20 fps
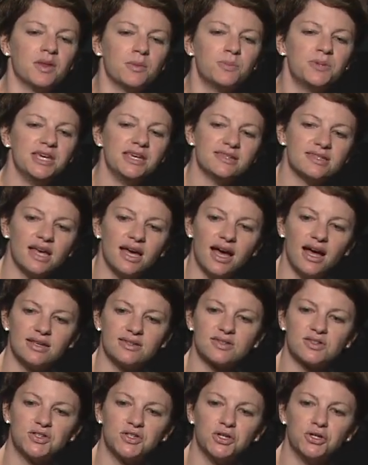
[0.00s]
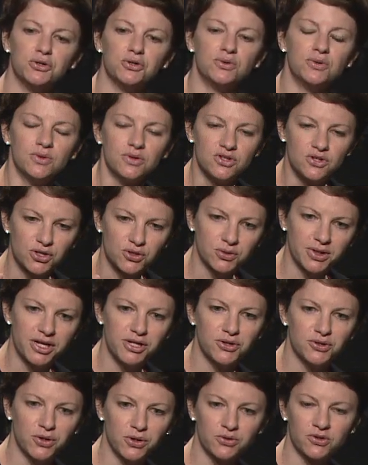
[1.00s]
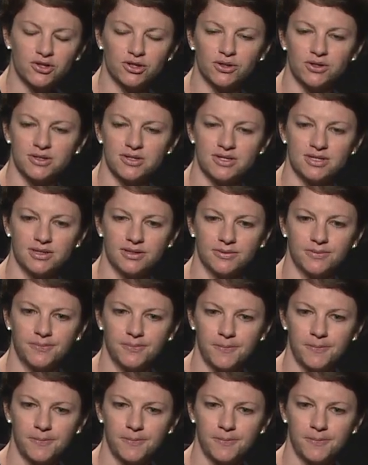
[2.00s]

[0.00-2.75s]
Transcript: PISA asks you to create your own currency.